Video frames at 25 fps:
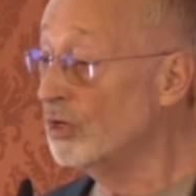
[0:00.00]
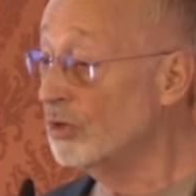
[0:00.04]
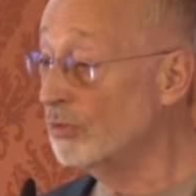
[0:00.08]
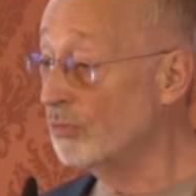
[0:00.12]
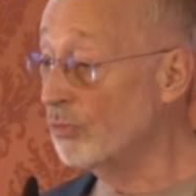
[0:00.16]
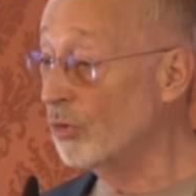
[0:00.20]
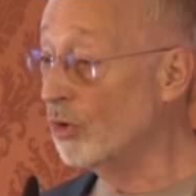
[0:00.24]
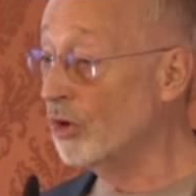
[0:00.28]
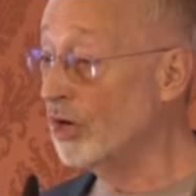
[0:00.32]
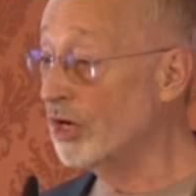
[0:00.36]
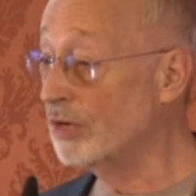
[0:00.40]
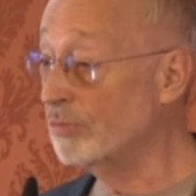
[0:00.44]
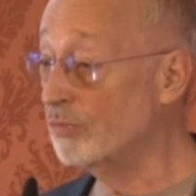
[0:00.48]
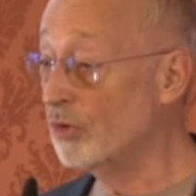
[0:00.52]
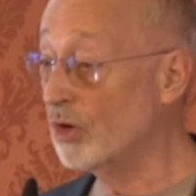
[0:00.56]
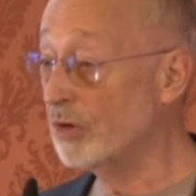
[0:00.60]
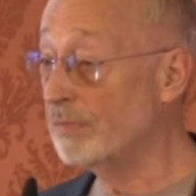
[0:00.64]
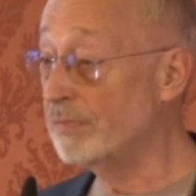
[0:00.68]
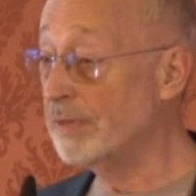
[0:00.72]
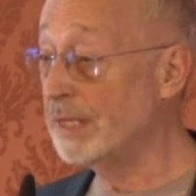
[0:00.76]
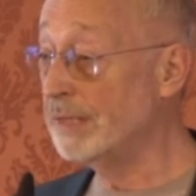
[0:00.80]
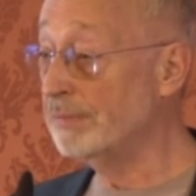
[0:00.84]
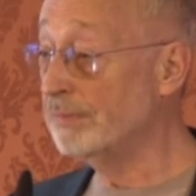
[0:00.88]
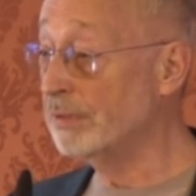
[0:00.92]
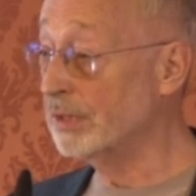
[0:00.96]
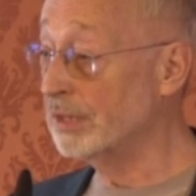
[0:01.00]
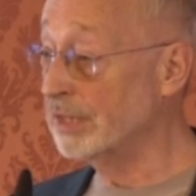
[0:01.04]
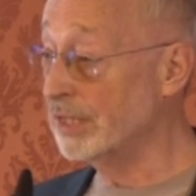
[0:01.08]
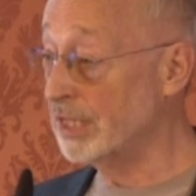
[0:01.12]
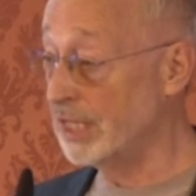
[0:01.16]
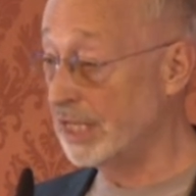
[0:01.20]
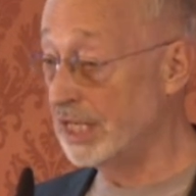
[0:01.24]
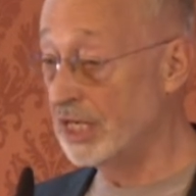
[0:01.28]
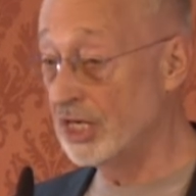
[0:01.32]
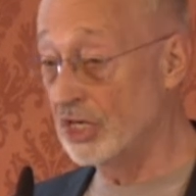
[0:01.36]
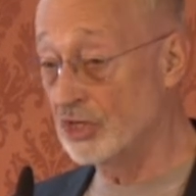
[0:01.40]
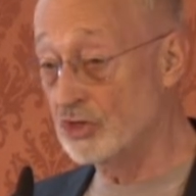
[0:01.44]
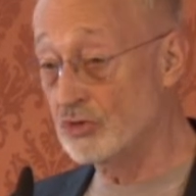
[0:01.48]
More and more people,
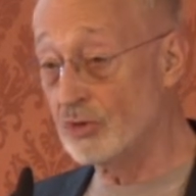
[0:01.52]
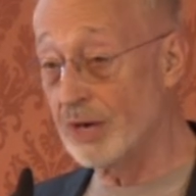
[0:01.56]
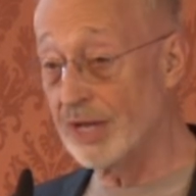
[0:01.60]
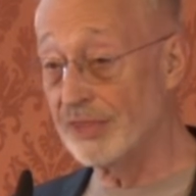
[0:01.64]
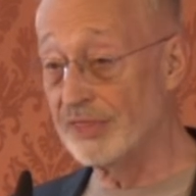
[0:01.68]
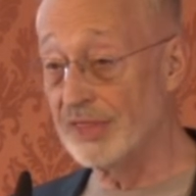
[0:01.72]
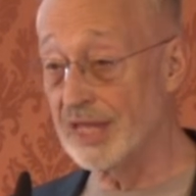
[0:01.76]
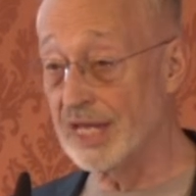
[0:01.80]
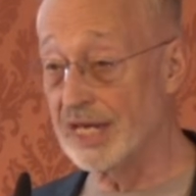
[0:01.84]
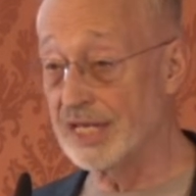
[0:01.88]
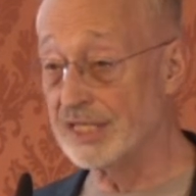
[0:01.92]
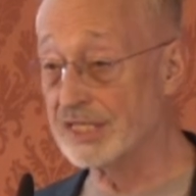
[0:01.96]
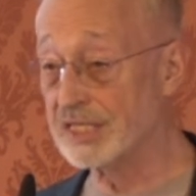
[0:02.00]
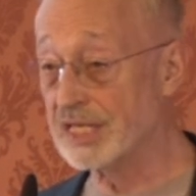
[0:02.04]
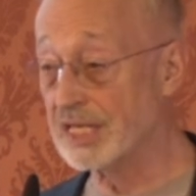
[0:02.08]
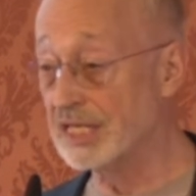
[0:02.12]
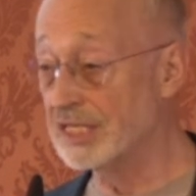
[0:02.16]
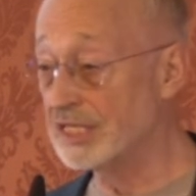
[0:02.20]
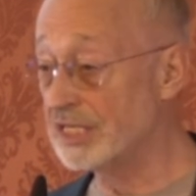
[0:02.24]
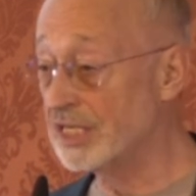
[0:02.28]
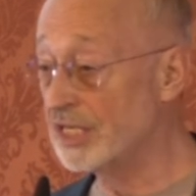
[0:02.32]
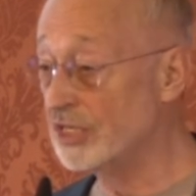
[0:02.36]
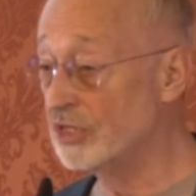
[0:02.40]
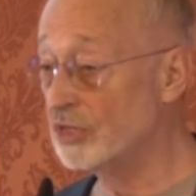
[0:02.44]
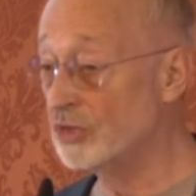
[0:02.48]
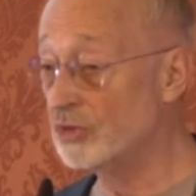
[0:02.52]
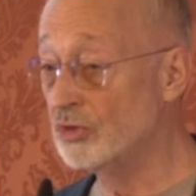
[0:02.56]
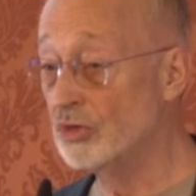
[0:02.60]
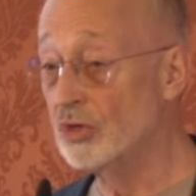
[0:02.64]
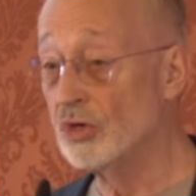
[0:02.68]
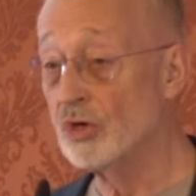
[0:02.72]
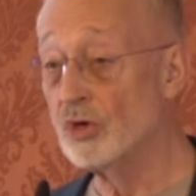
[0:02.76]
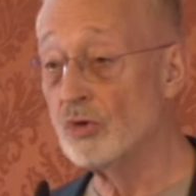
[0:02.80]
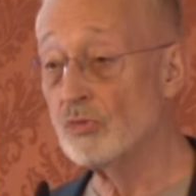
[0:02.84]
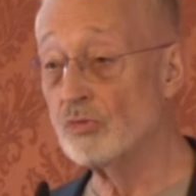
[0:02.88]
in a trend that has continued,